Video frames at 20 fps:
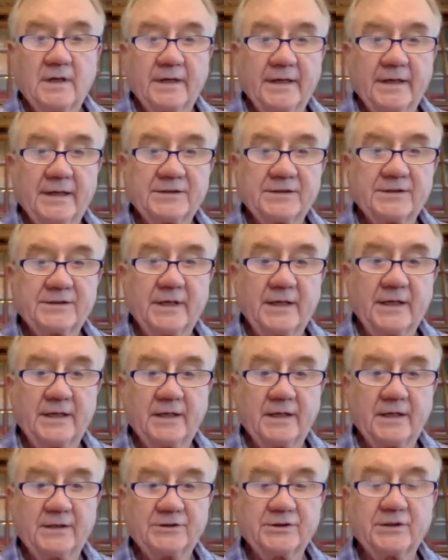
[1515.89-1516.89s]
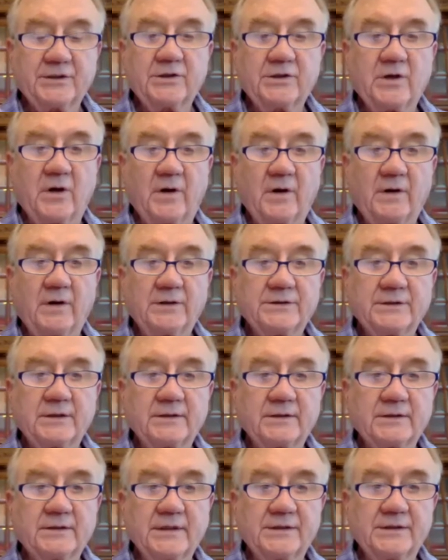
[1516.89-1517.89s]
It's a good cause.
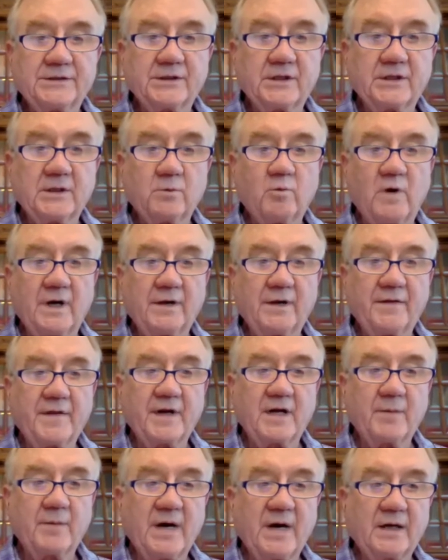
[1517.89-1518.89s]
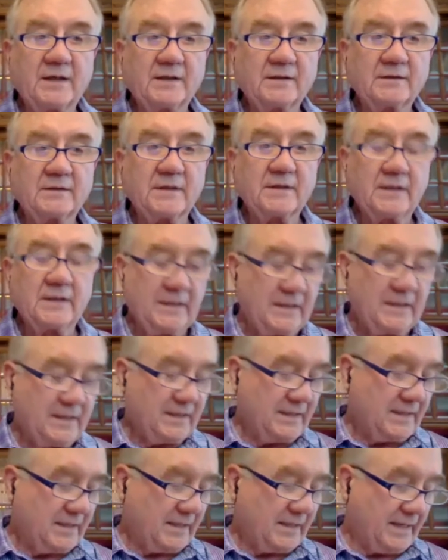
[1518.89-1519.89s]
It's a good way to think about it,
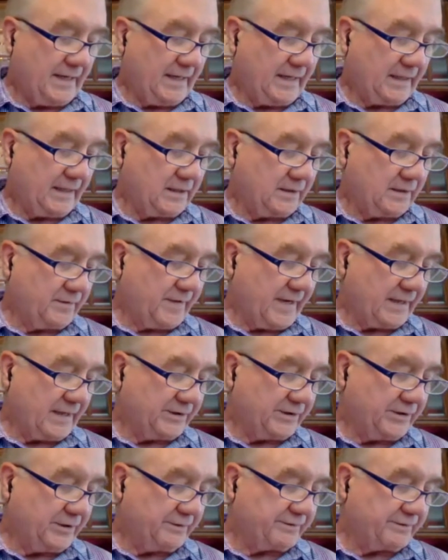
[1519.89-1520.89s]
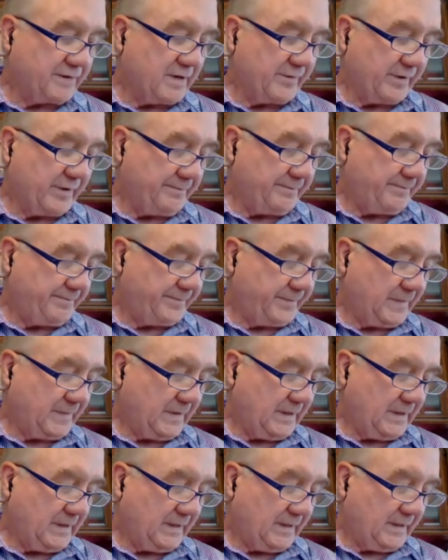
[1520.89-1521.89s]
and a good thing to do from it.
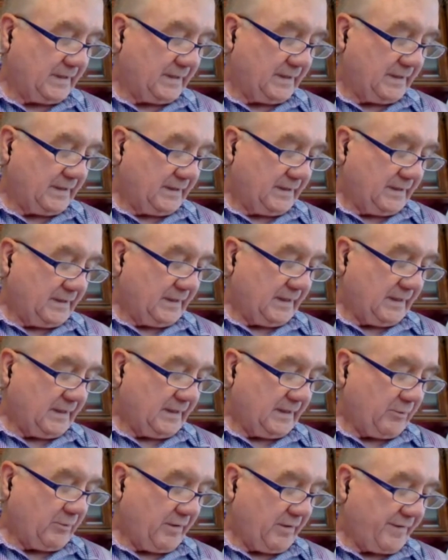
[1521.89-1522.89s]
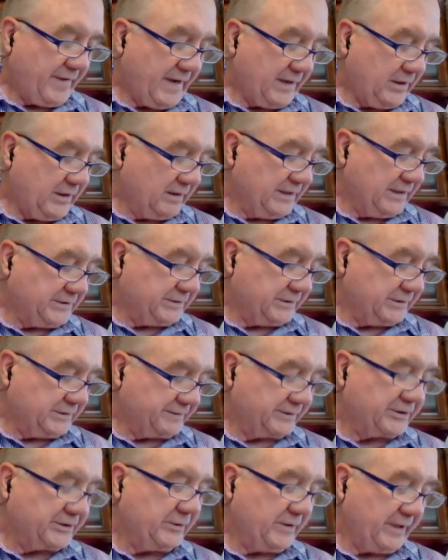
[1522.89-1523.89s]
I want to thank you listeners
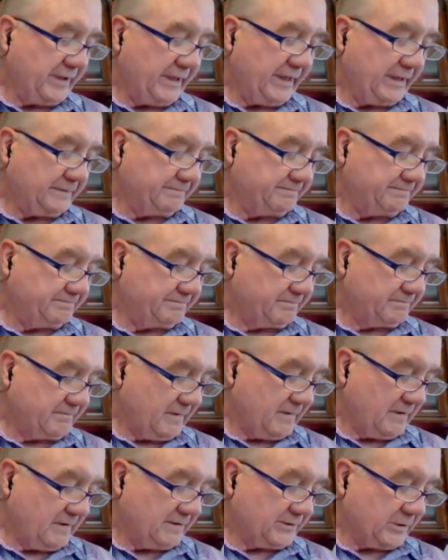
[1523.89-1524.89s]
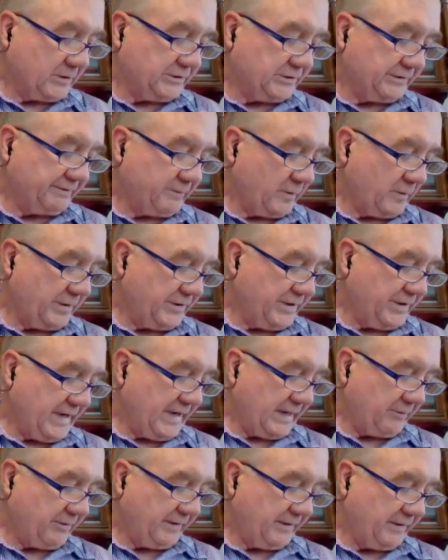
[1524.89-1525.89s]
for tuning in, Searching for
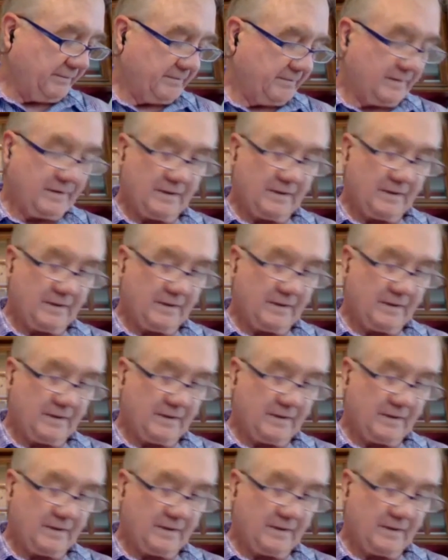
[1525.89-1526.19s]
Integrity.